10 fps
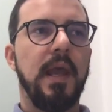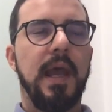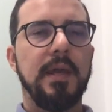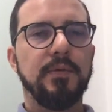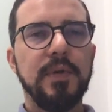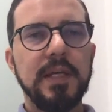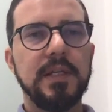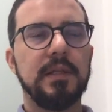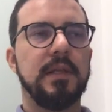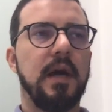And
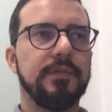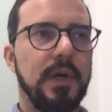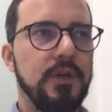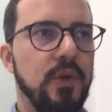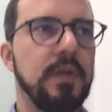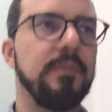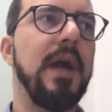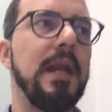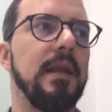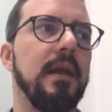recently, after I joined
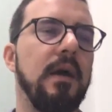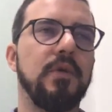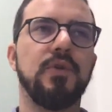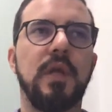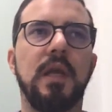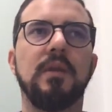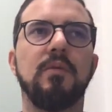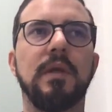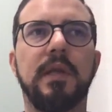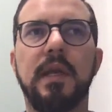Brainy, I was looking into
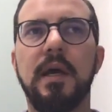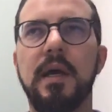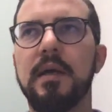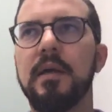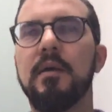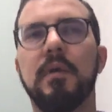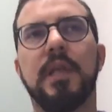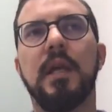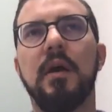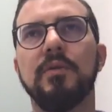what can
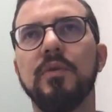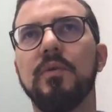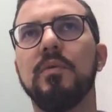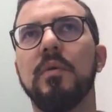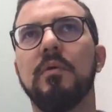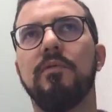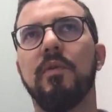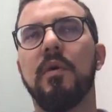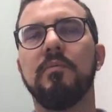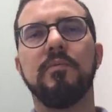I do
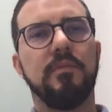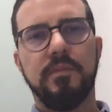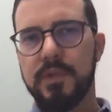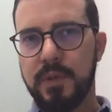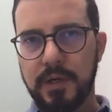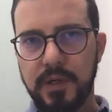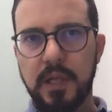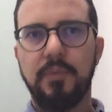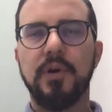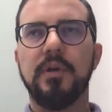from structured
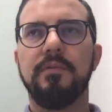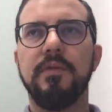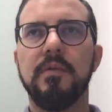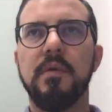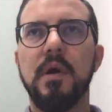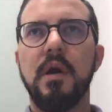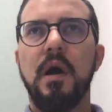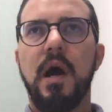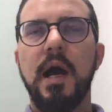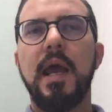data point of view.
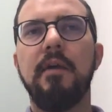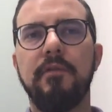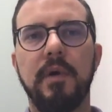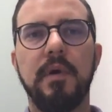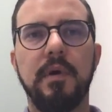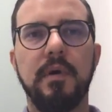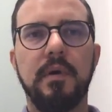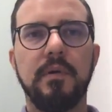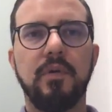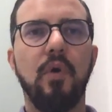I have
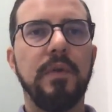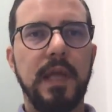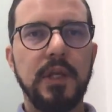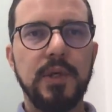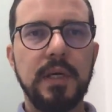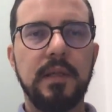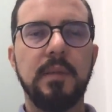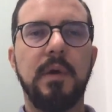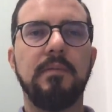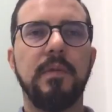talked with the engineering
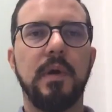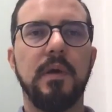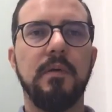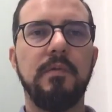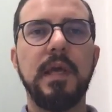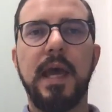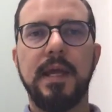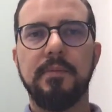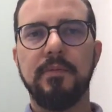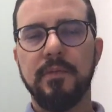team, and we had
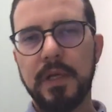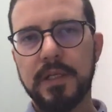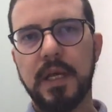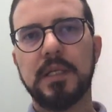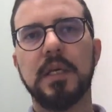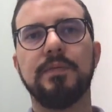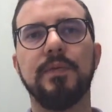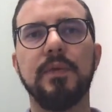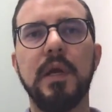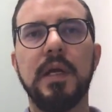a really
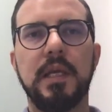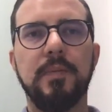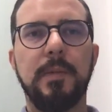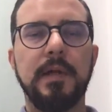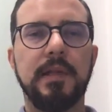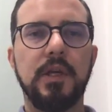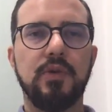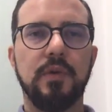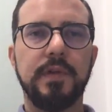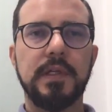successful
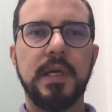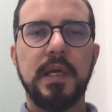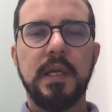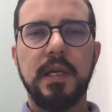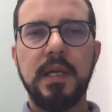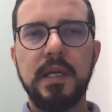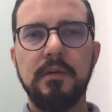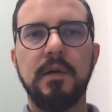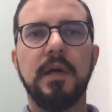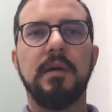implementation of this
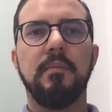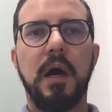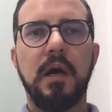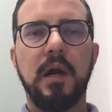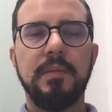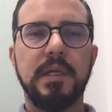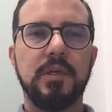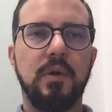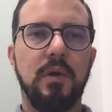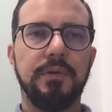new markup that is
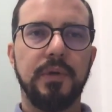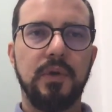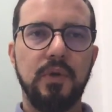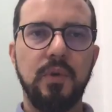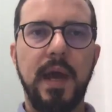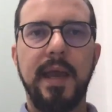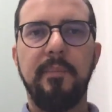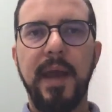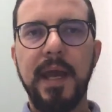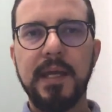called
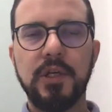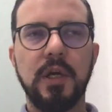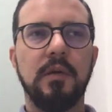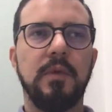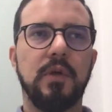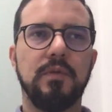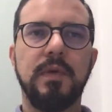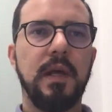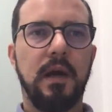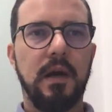QA page, because
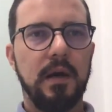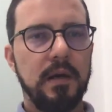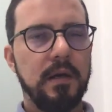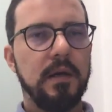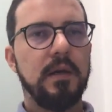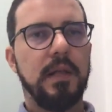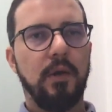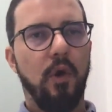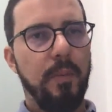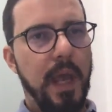we are
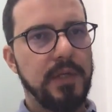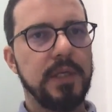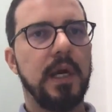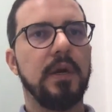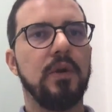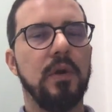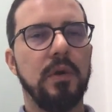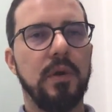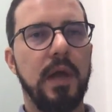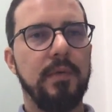our pages are
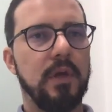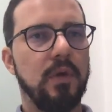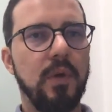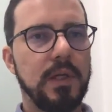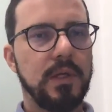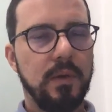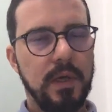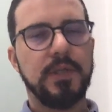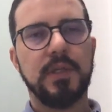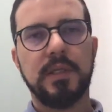having
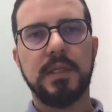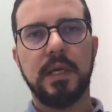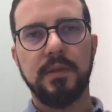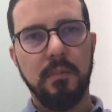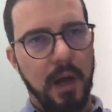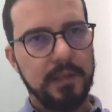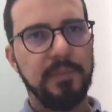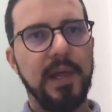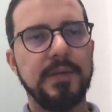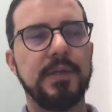questions and
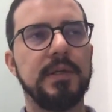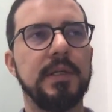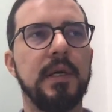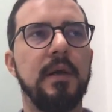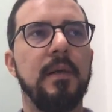multiple answers.